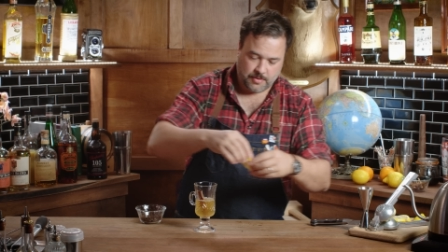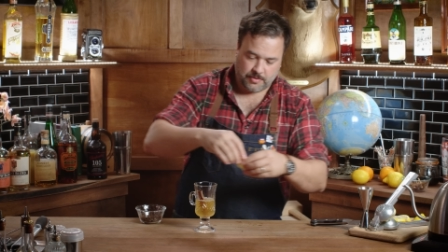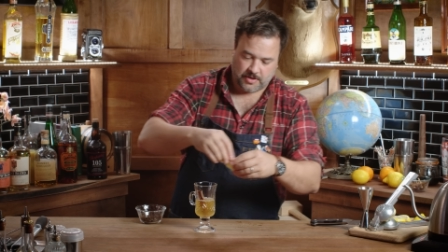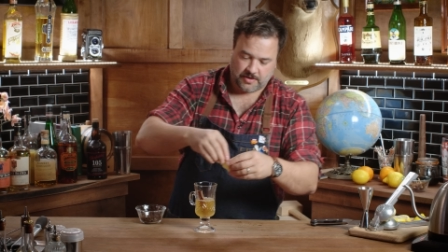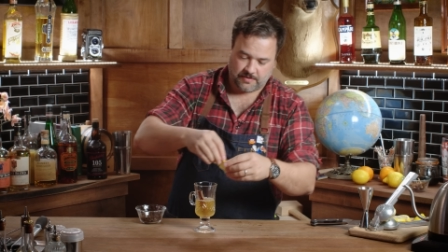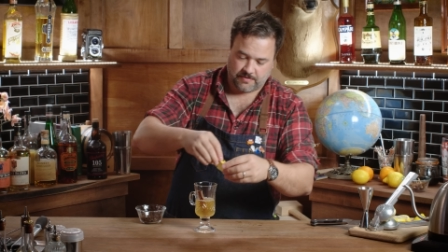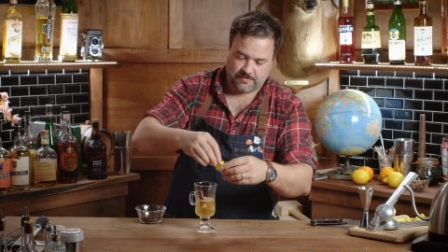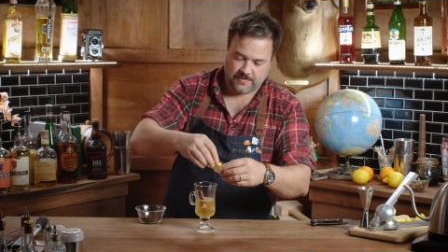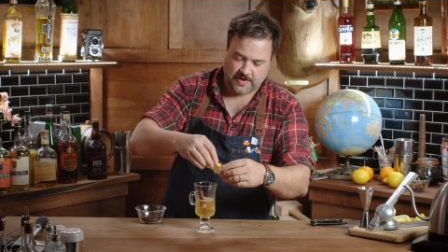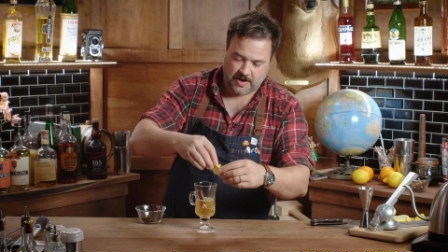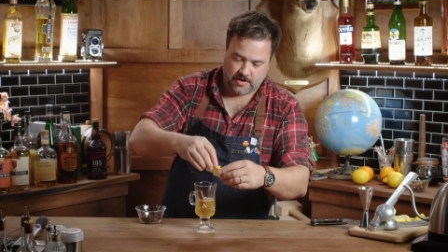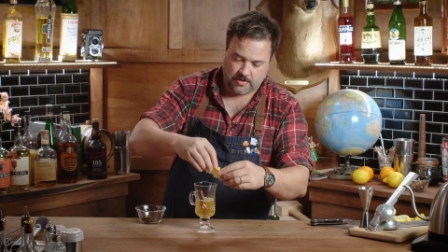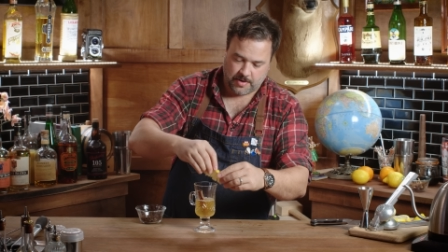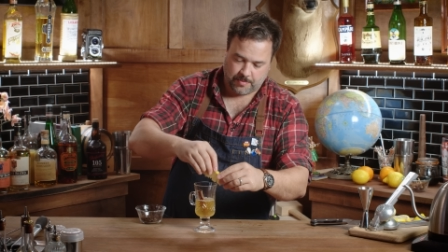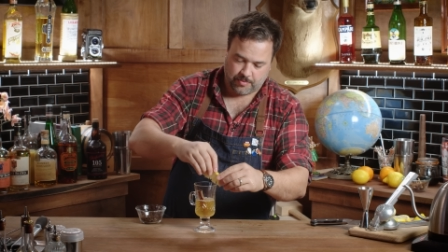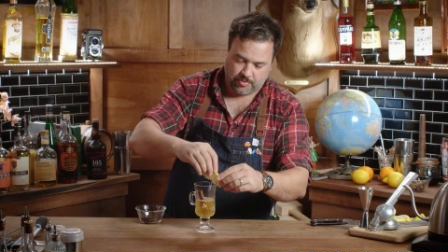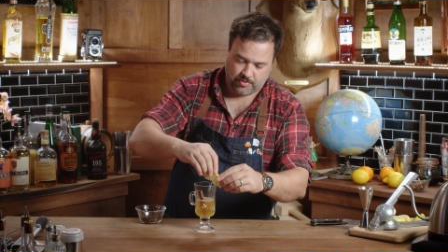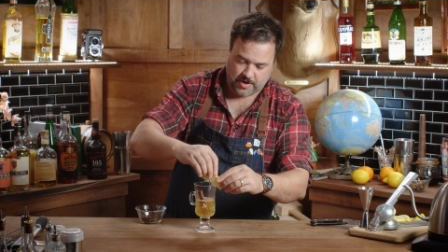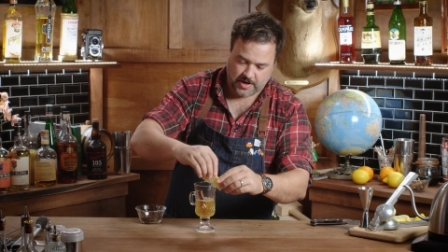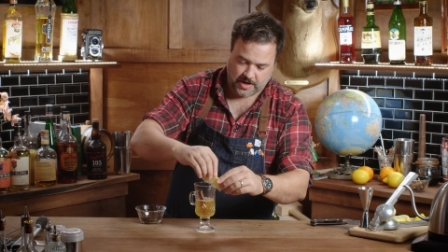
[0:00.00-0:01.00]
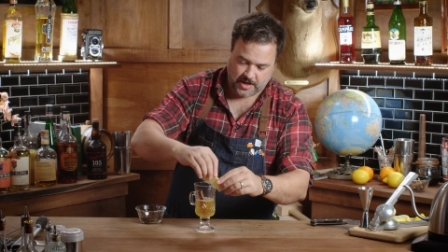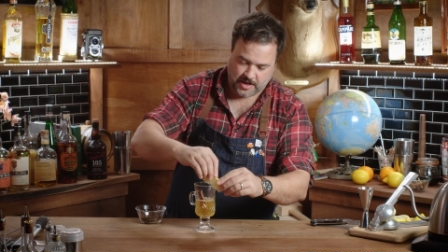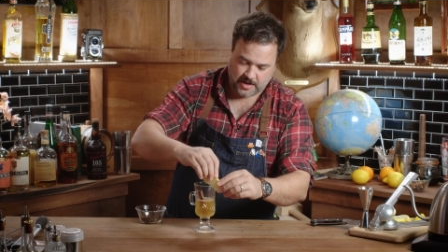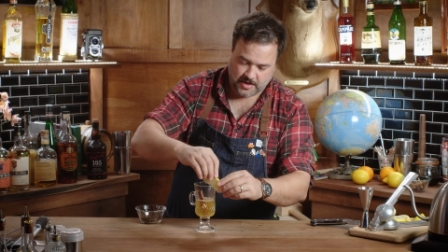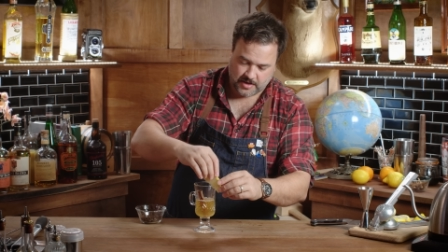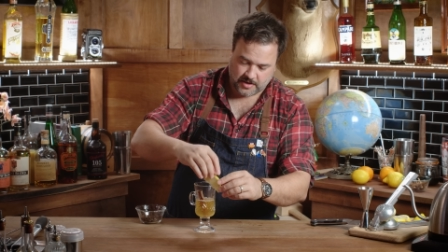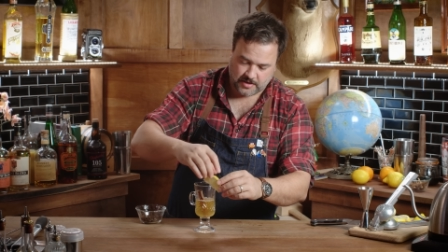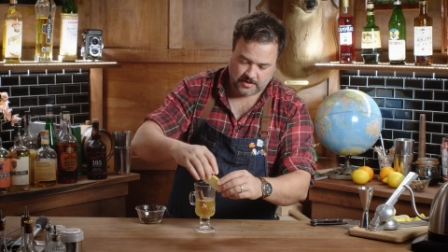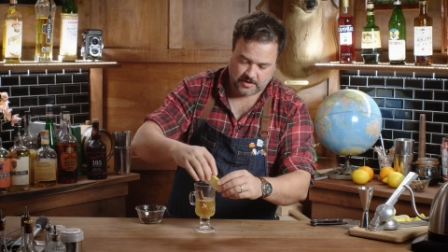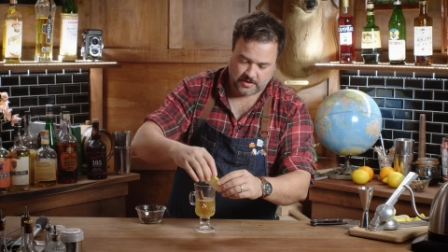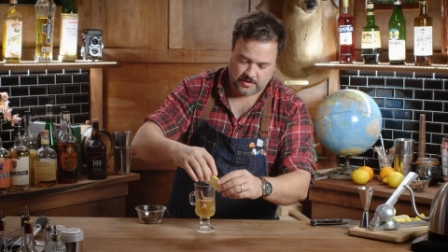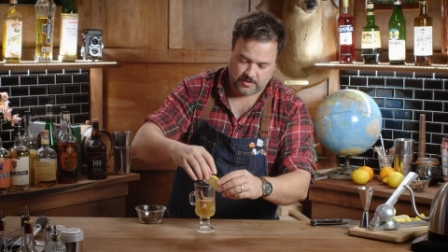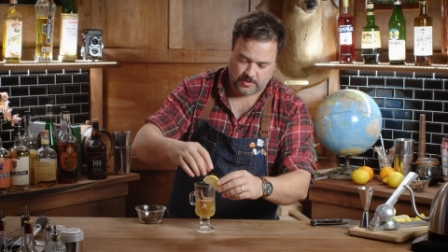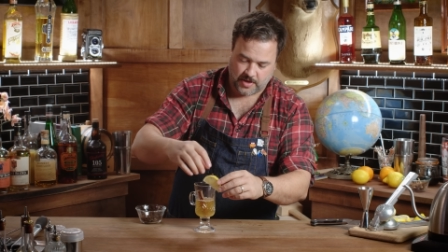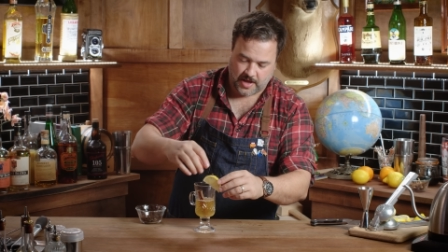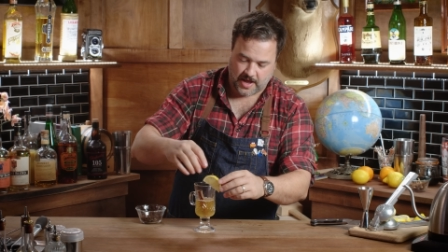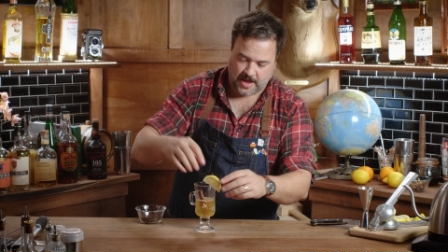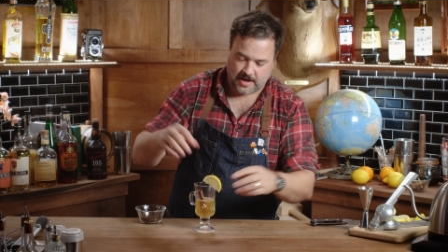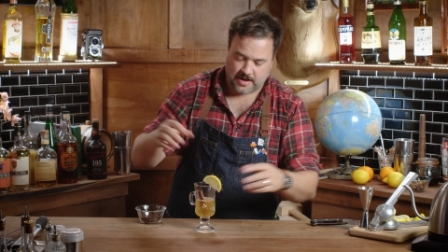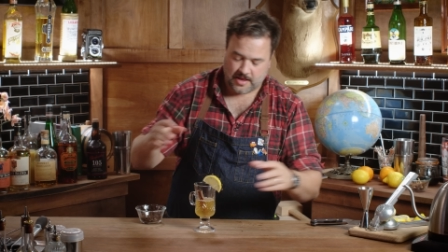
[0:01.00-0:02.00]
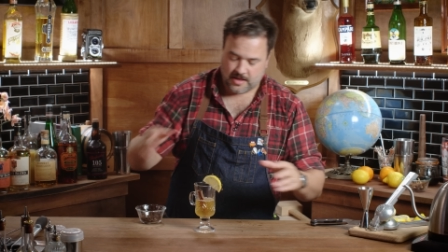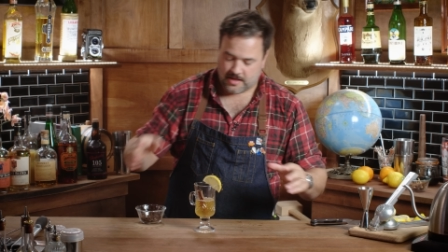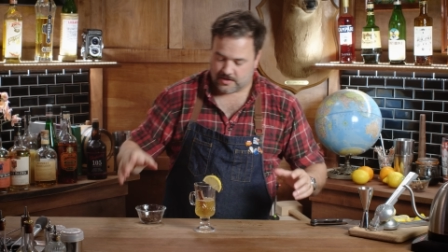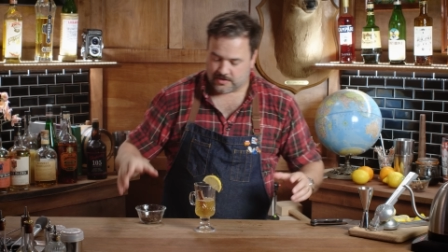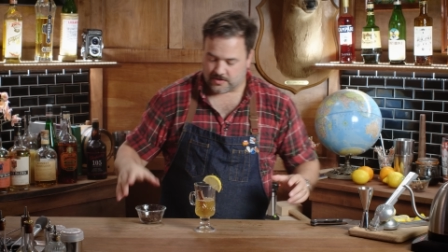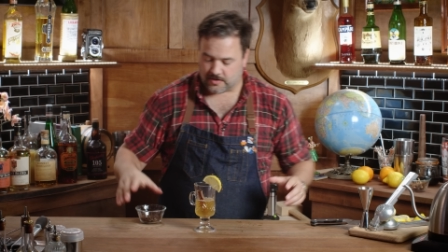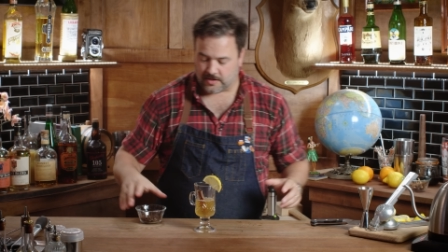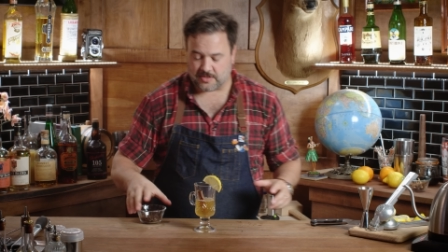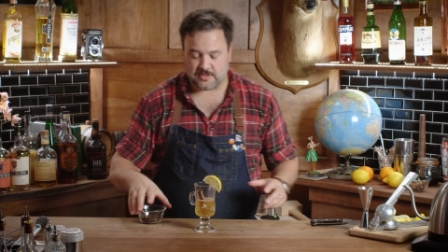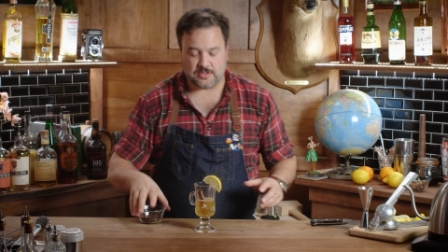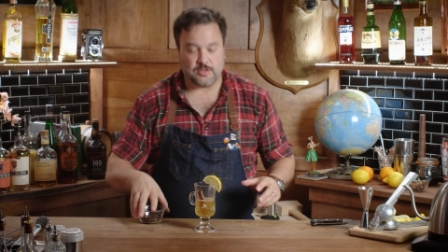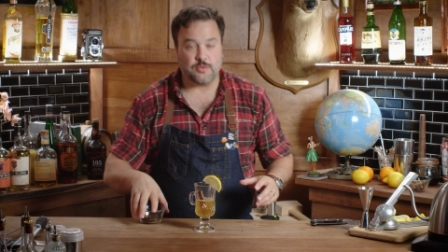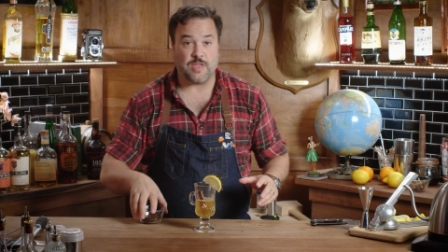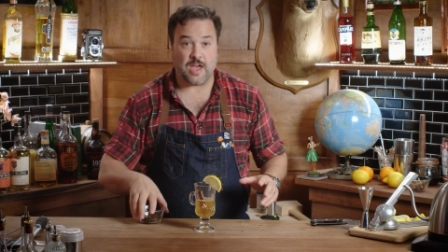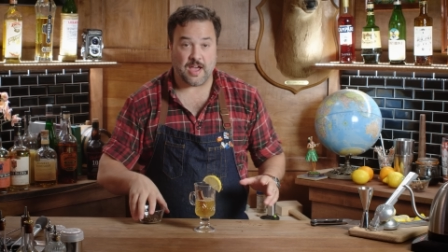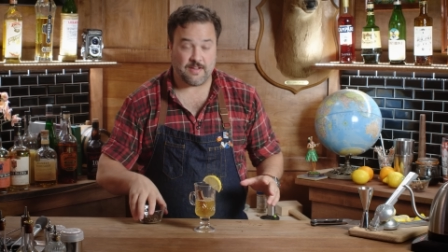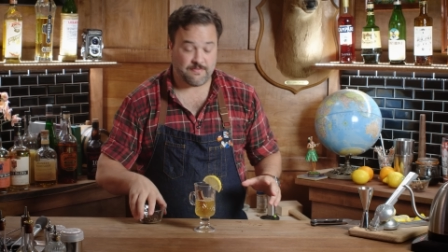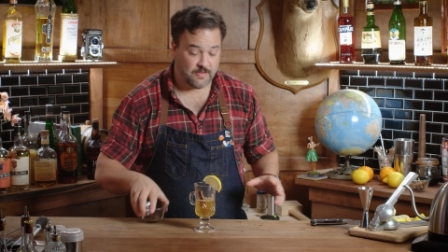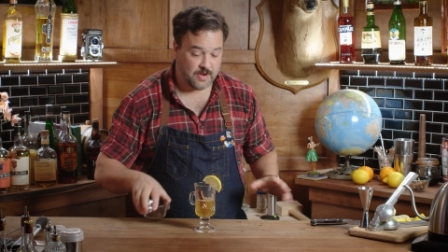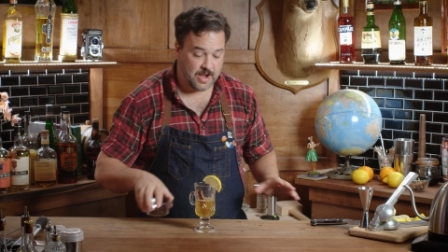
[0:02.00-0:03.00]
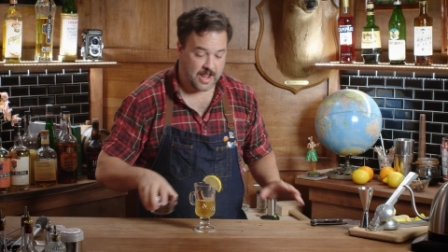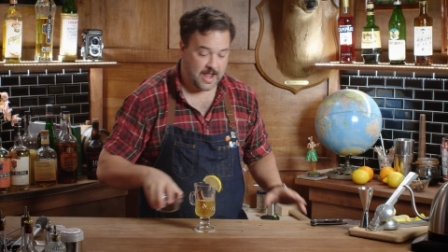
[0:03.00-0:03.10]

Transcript: it would look very pretty to do that. So let's do that for